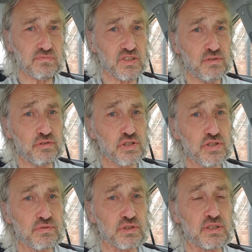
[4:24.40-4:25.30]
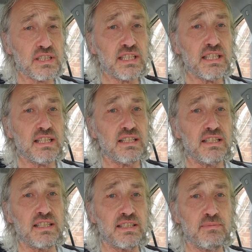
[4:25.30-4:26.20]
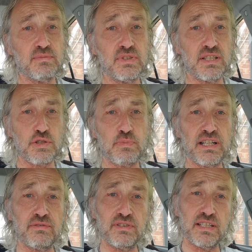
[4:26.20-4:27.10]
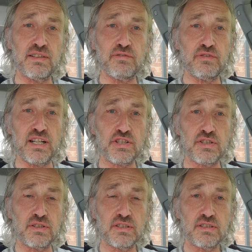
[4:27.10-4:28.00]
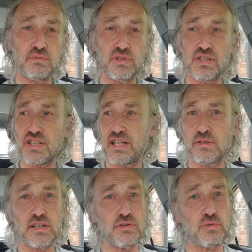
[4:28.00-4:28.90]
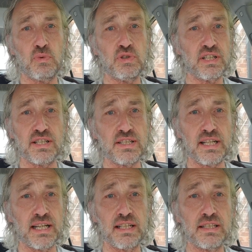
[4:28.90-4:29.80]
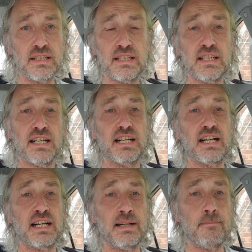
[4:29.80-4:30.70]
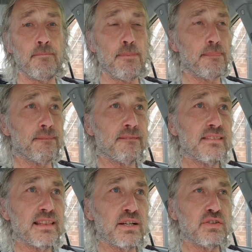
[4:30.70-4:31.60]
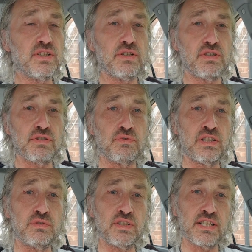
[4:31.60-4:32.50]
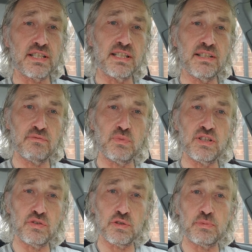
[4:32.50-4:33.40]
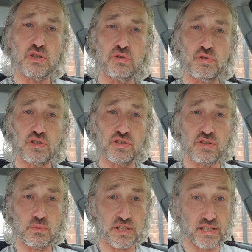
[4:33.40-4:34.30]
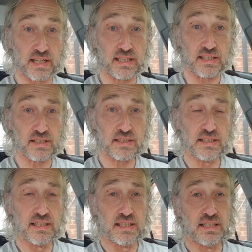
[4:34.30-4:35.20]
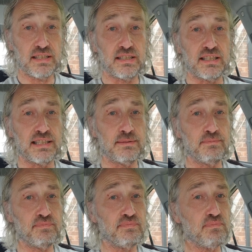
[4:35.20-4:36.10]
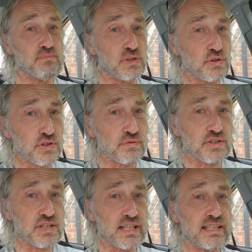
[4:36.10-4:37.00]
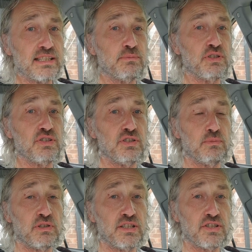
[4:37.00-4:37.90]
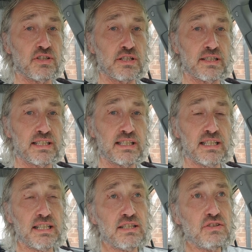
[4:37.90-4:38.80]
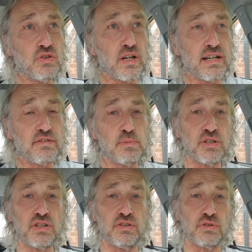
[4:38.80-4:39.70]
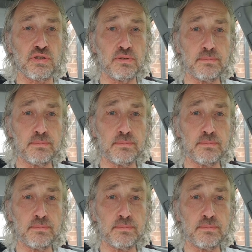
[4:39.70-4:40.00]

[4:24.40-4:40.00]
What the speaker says: First of all, the spread of infection. We can see how close we're working together. There is a real risk, and even with all the precautions that we take, most of us take them and do them religiously. Not everybody does.